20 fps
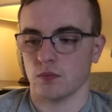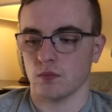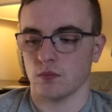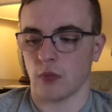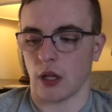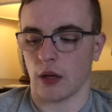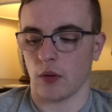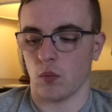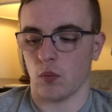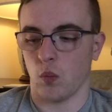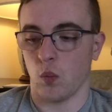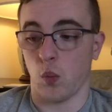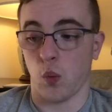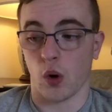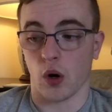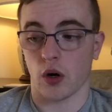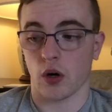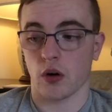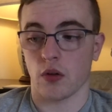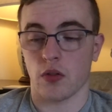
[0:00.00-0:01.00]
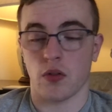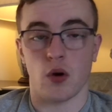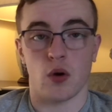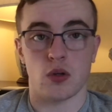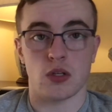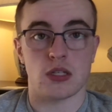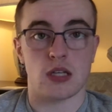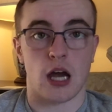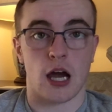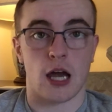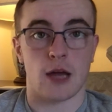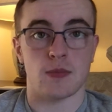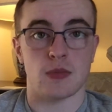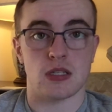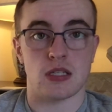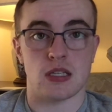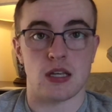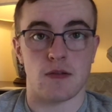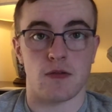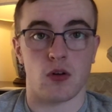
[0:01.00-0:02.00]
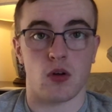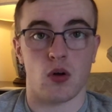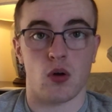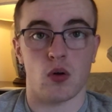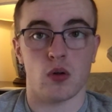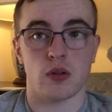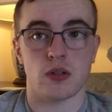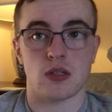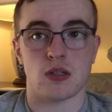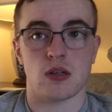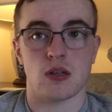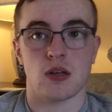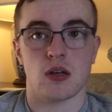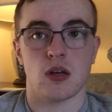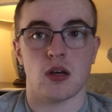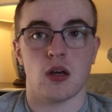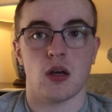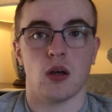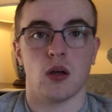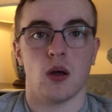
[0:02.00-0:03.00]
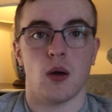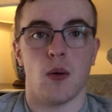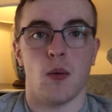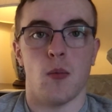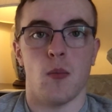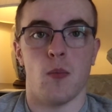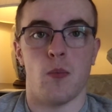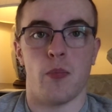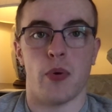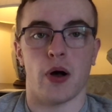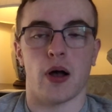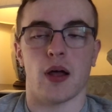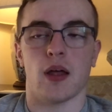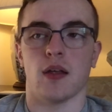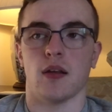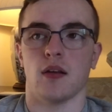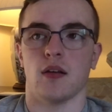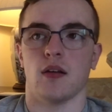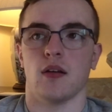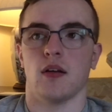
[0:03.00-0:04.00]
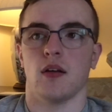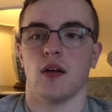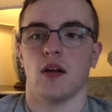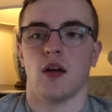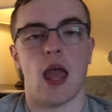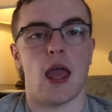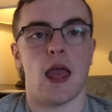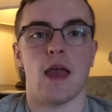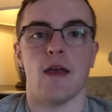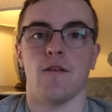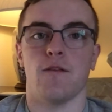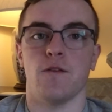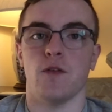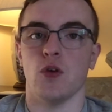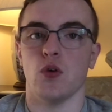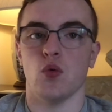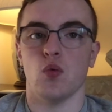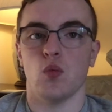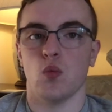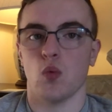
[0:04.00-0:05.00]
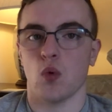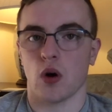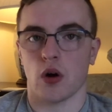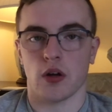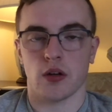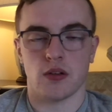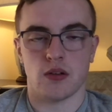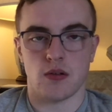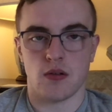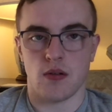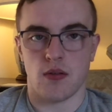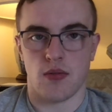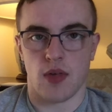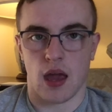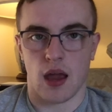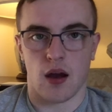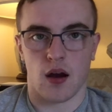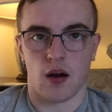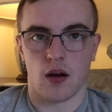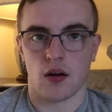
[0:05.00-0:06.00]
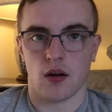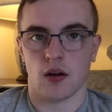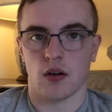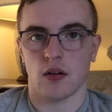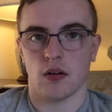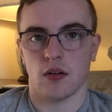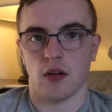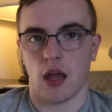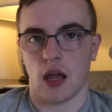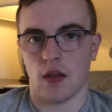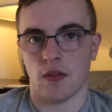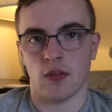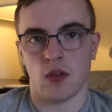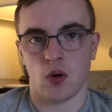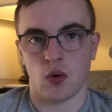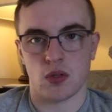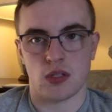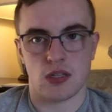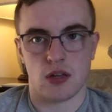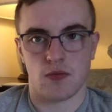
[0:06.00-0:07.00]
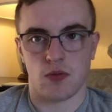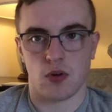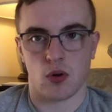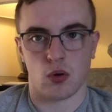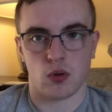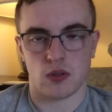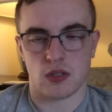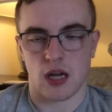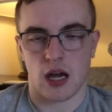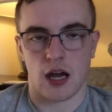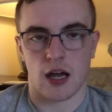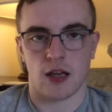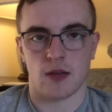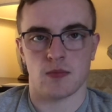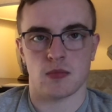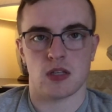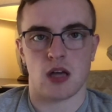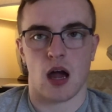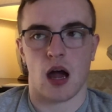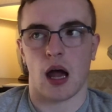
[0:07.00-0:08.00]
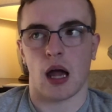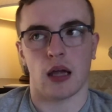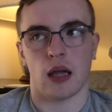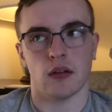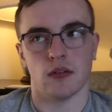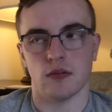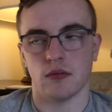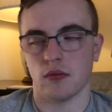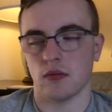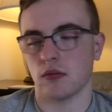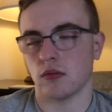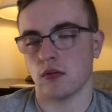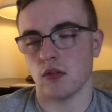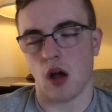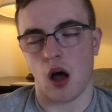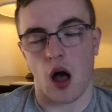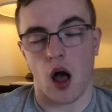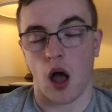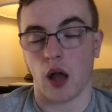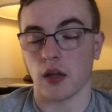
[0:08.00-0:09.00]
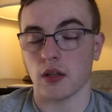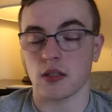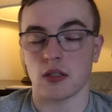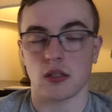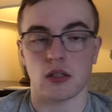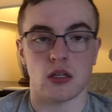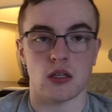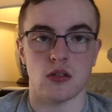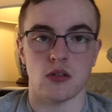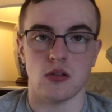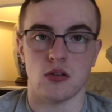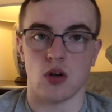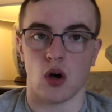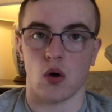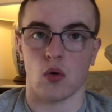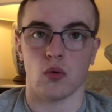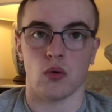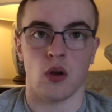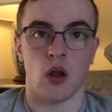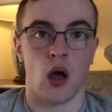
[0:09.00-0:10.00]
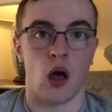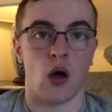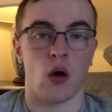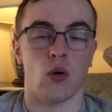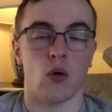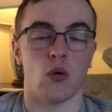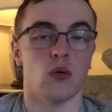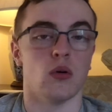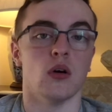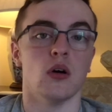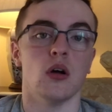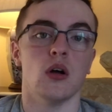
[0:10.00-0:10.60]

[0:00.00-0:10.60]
like were those times difficult, but if you weren't there in those difficult times, I honestly don't know